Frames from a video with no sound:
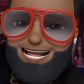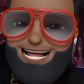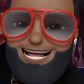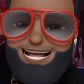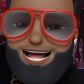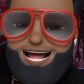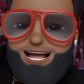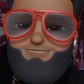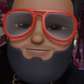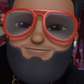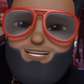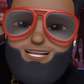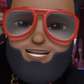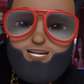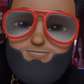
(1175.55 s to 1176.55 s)
I, am
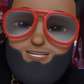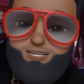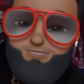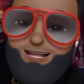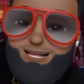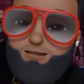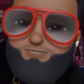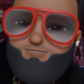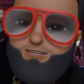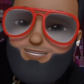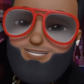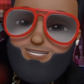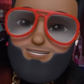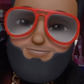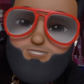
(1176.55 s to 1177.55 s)
thinking this bitch about to bring me
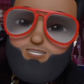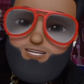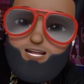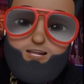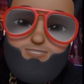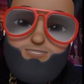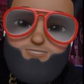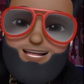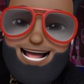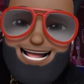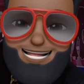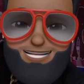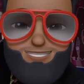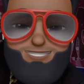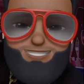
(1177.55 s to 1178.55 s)
some jollof
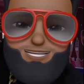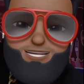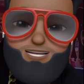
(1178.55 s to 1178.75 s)
rice,